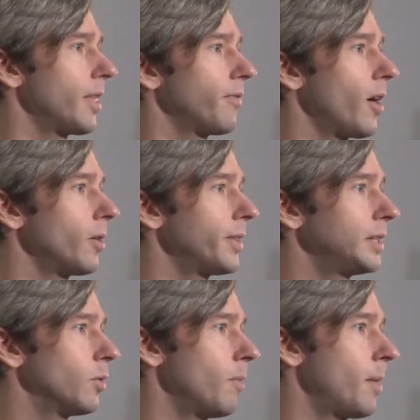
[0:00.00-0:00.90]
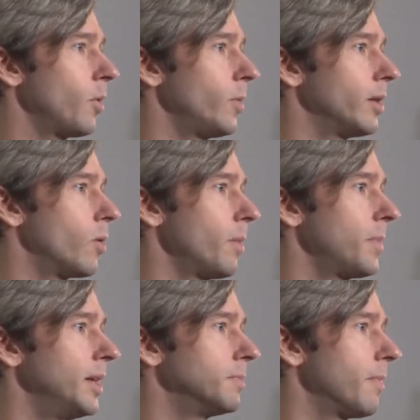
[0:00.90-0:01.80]
Now, the final thing to remember with
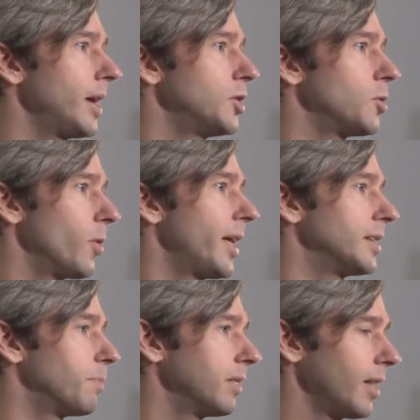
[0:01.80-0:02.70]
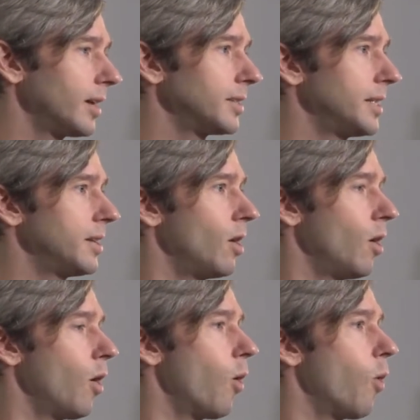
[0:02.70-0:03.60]
equipment is make sure that it's plugged in
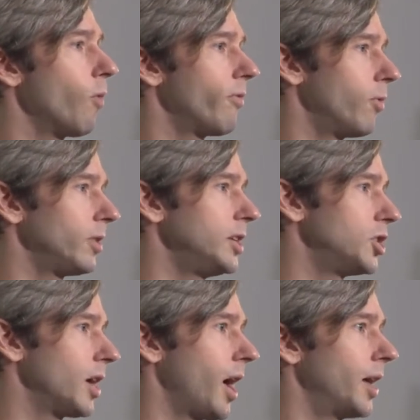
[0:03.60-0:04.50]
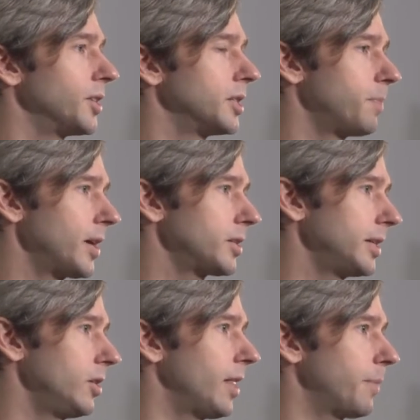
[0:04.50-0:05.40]
or fully charged,
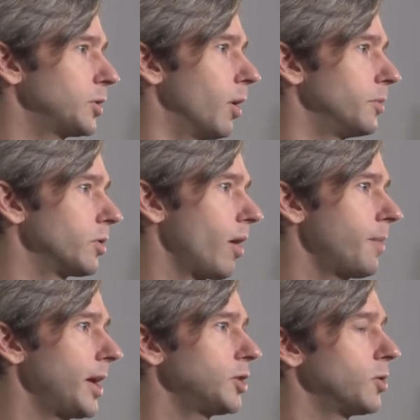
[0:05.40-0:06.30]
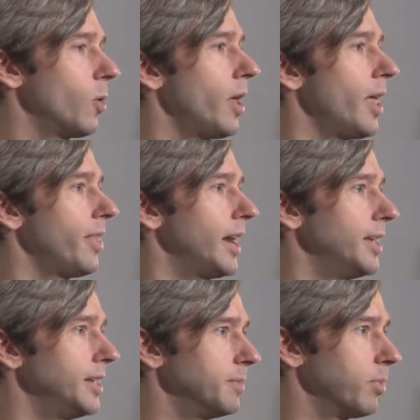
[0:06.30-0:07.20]
especially your laptop. Try and make sure that
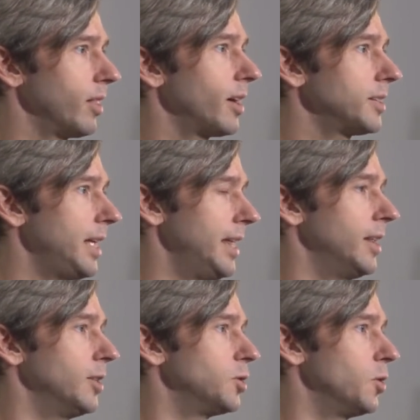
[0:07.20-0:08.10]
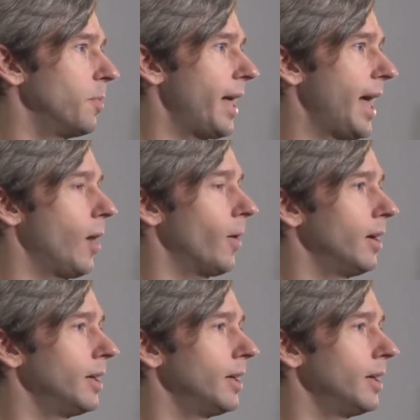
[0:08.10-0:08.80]
it is plugged into power.